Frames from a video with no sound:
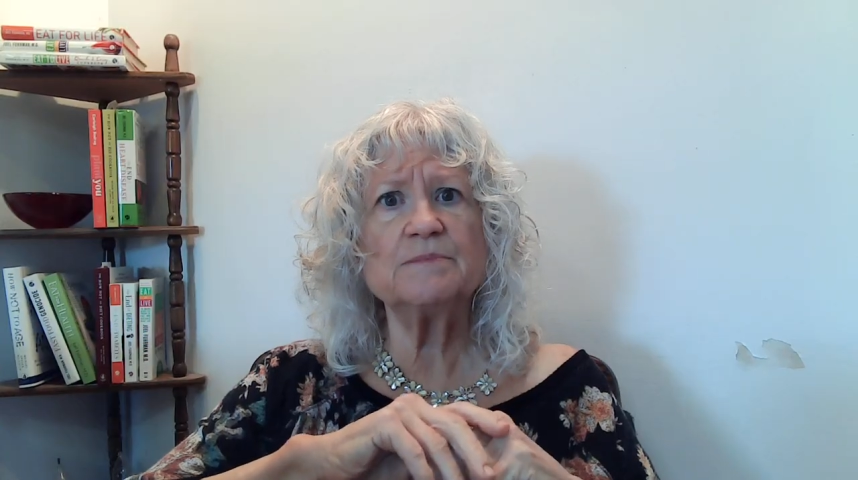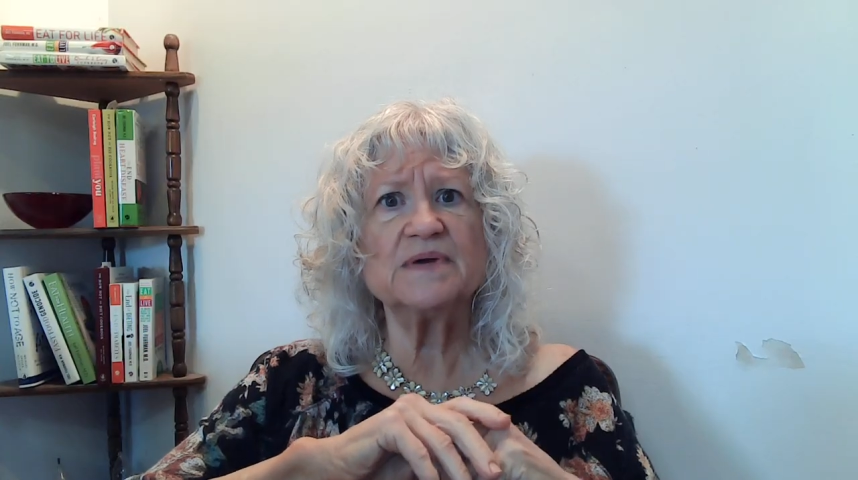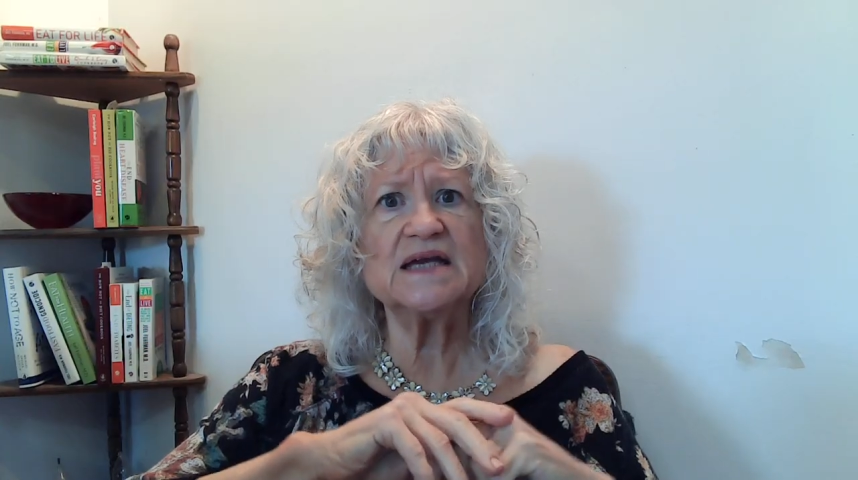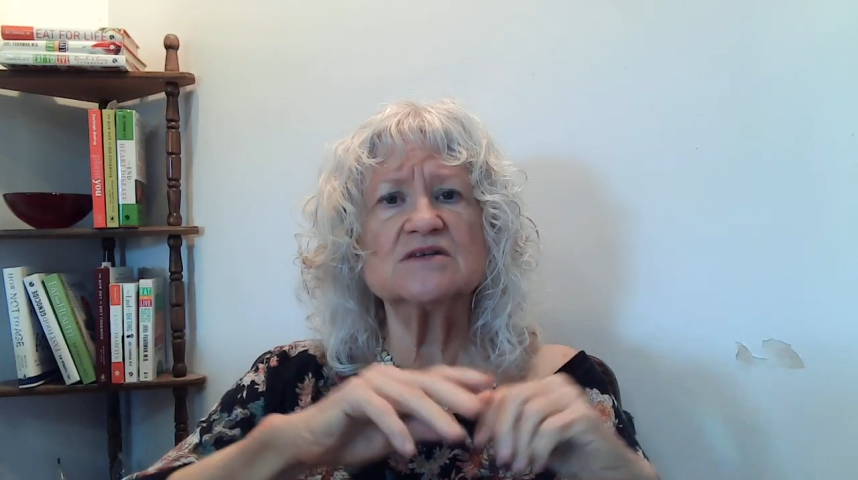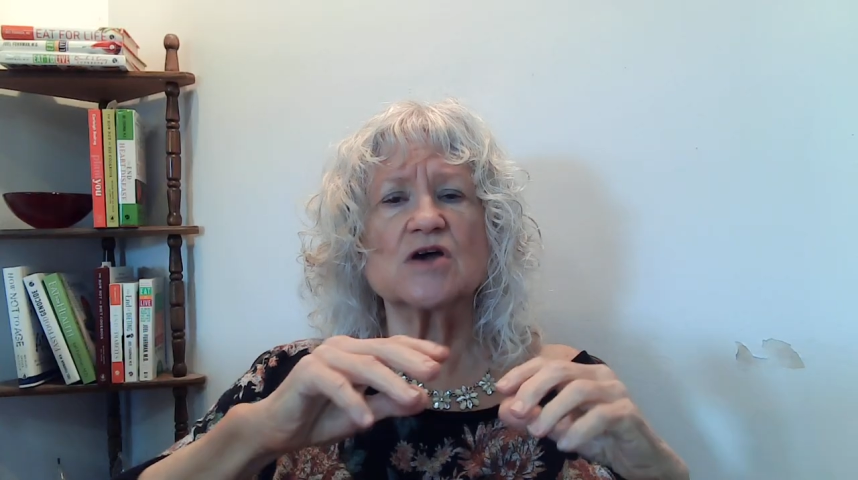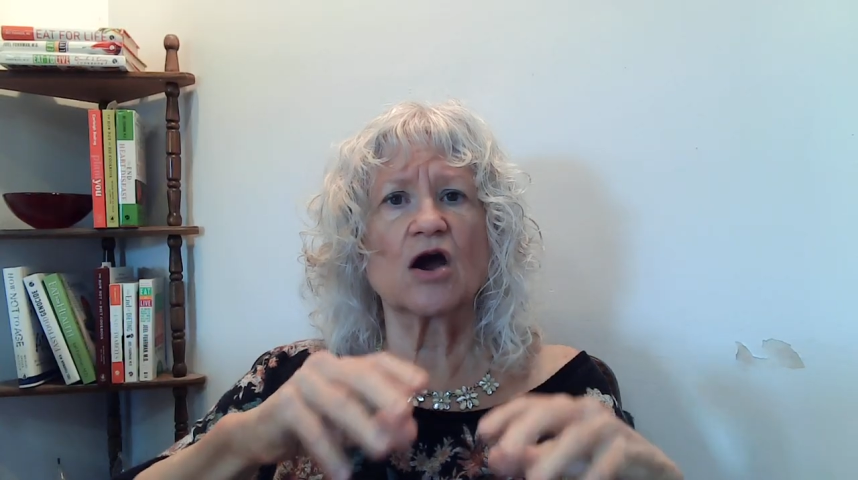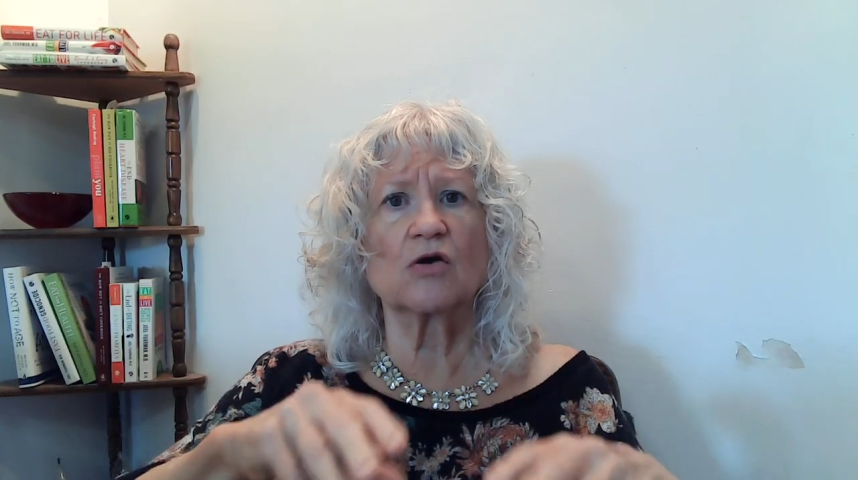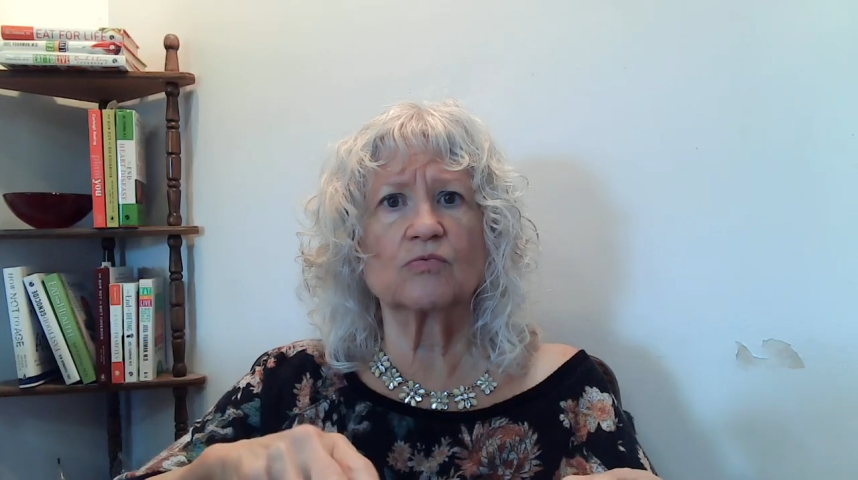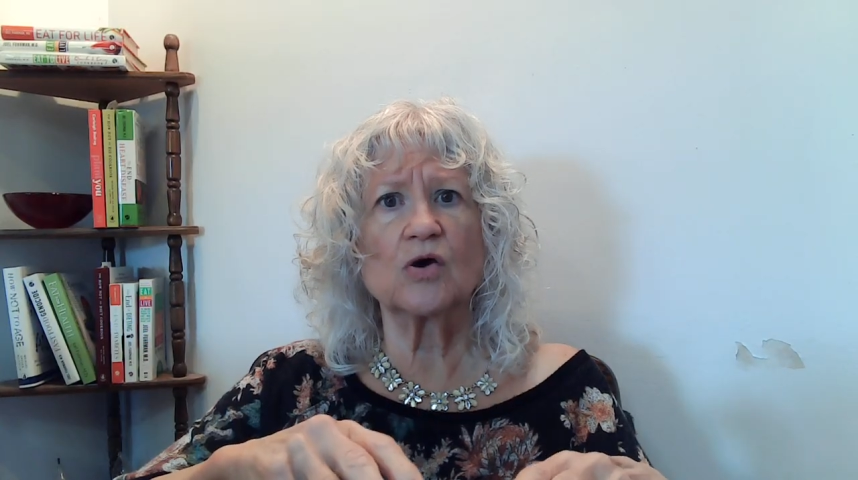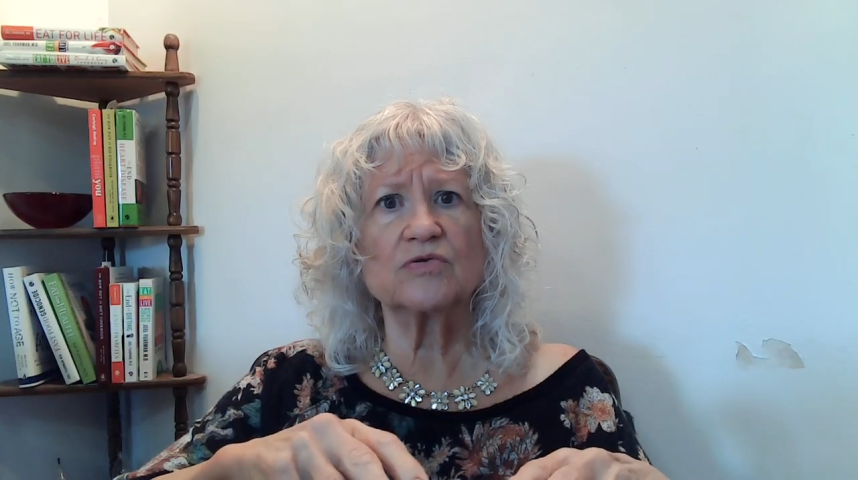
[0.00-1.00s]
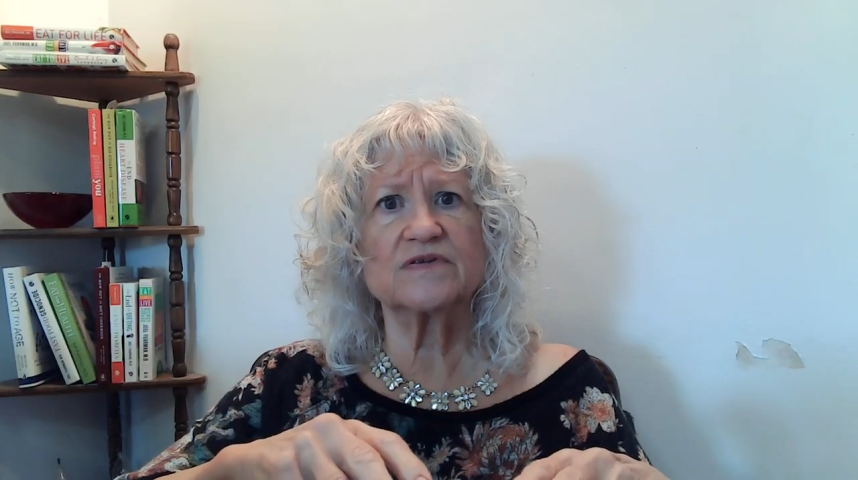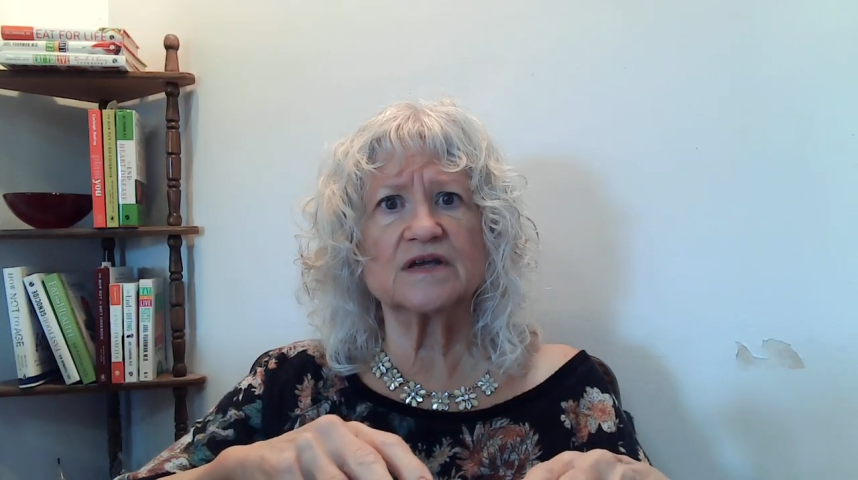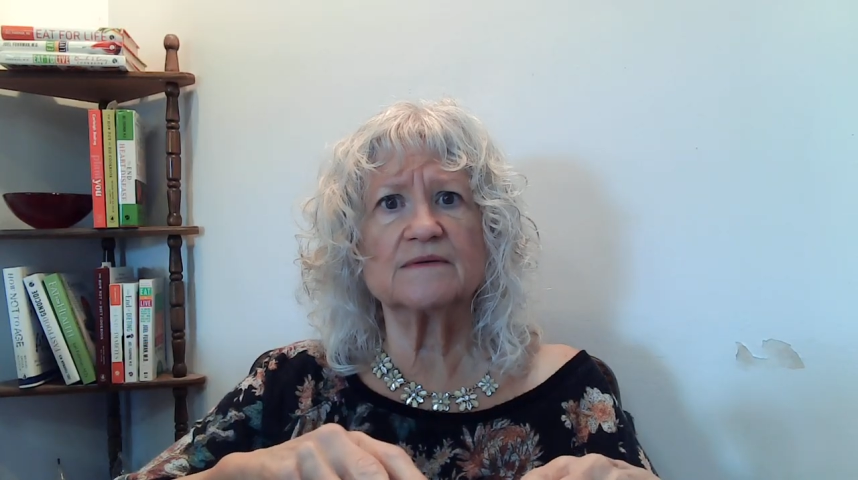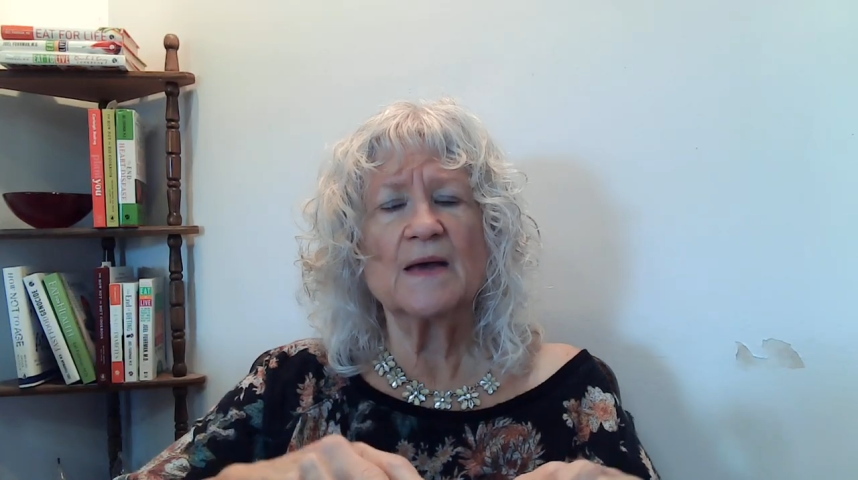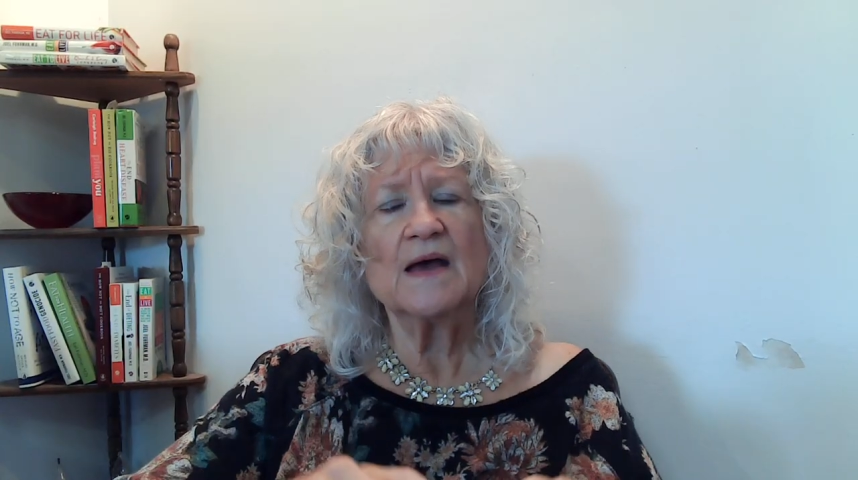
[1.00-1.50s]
beans are roasted.